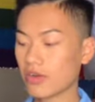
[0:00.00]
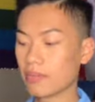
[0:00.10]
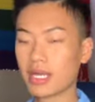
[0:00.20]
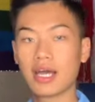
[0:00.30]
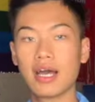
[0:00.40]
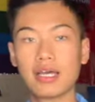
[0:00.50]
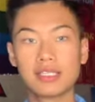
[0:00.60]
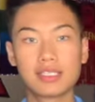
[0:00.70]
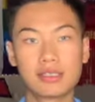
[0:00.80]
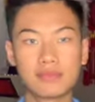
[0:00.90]

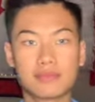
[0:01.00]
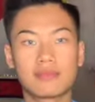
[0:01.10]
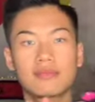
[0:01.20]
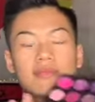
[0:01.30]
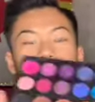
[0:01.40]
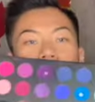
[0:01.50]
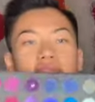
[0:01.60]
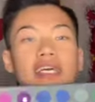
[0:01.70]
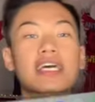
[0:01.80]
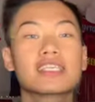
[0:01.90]
because
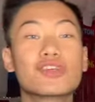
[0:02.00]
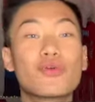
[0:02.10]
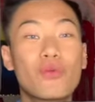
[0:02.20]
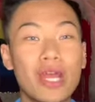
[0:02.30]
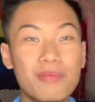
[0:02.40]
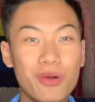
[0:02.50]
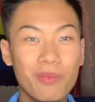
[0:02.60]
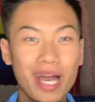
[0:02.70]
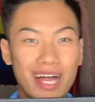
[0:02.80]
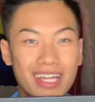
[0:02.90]
it is a rainbow
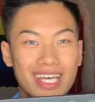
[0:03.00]
palette.